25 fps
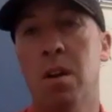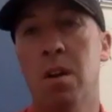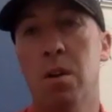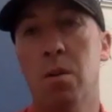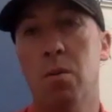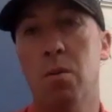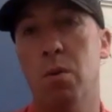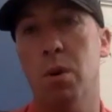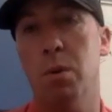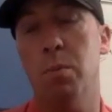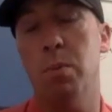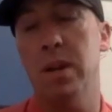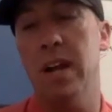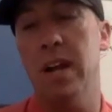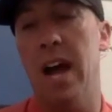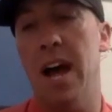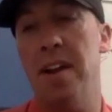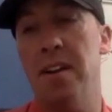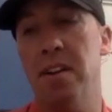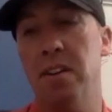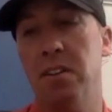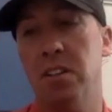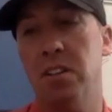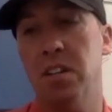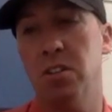would be
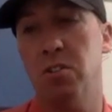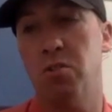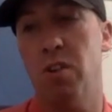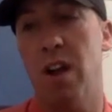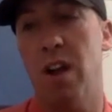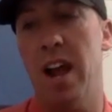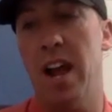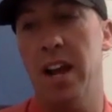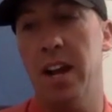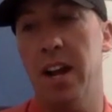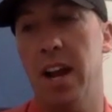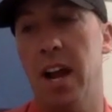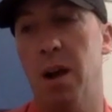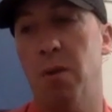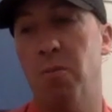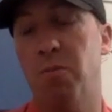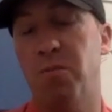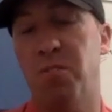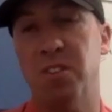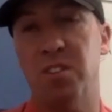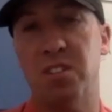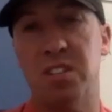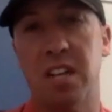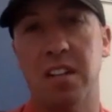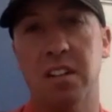honored to try and help
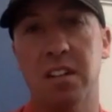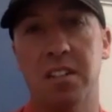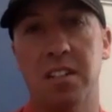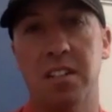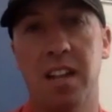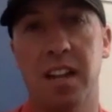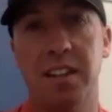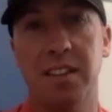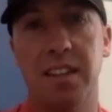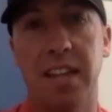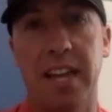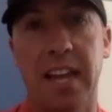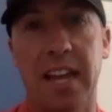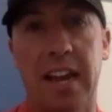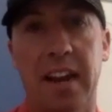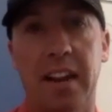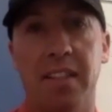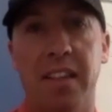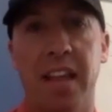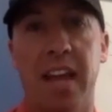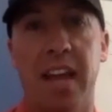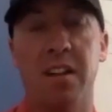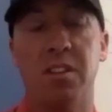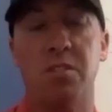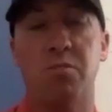facilitate
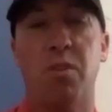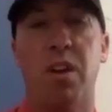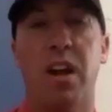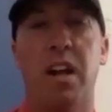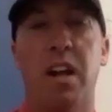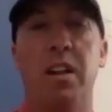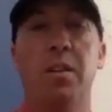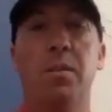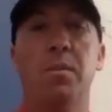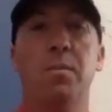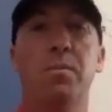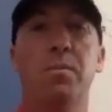that as well.